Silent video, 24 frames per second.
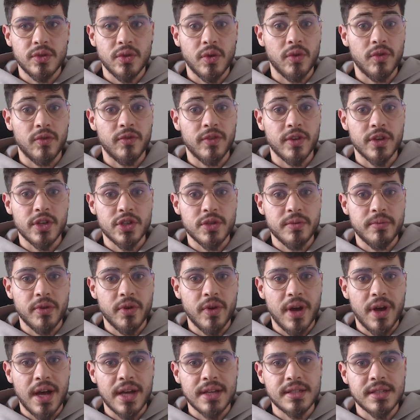non-fungible
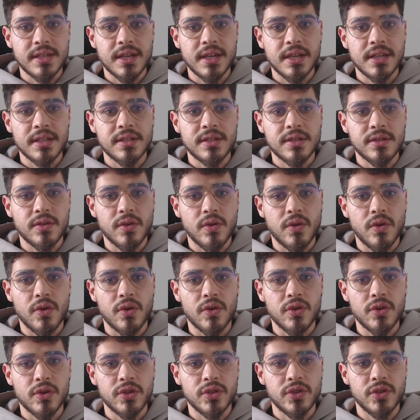assets,
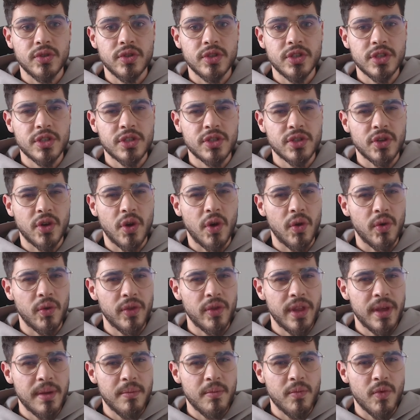or do you just call
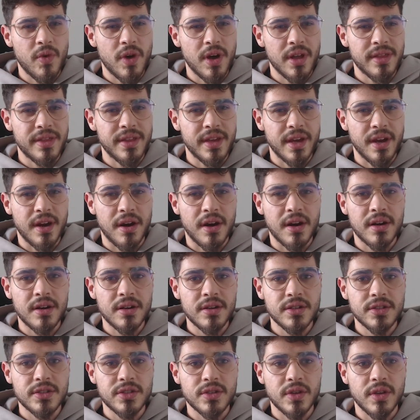them what they are?
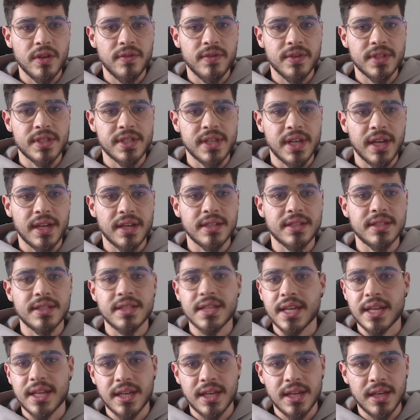So if it's like a
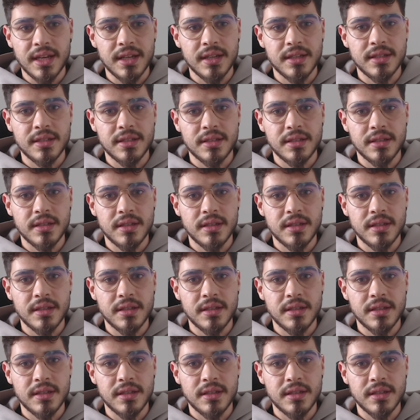ticket